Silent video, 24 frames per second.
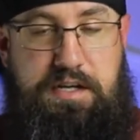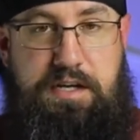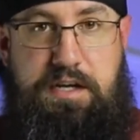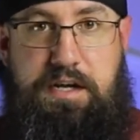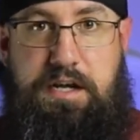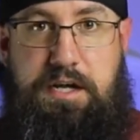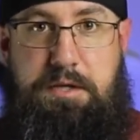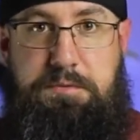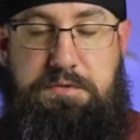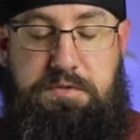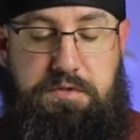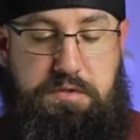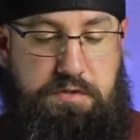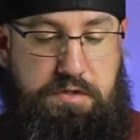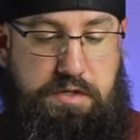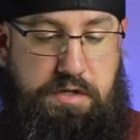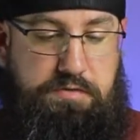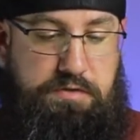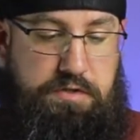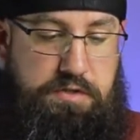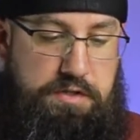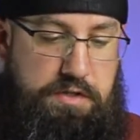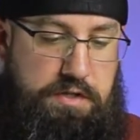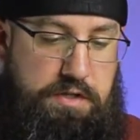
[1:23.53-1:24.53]
I absolutely
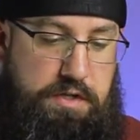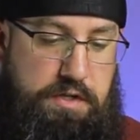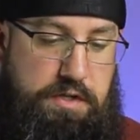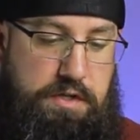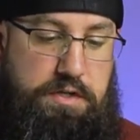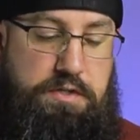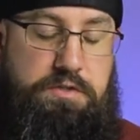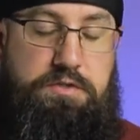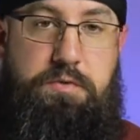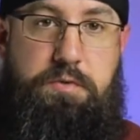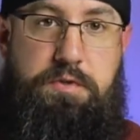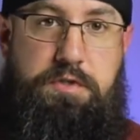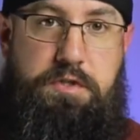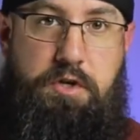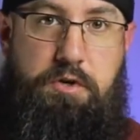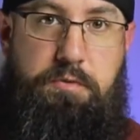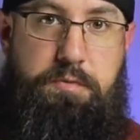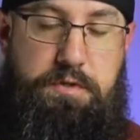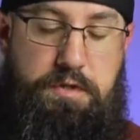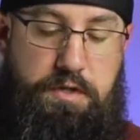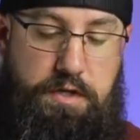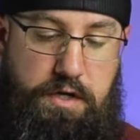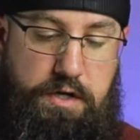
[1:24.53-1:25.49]
love it. So when you open it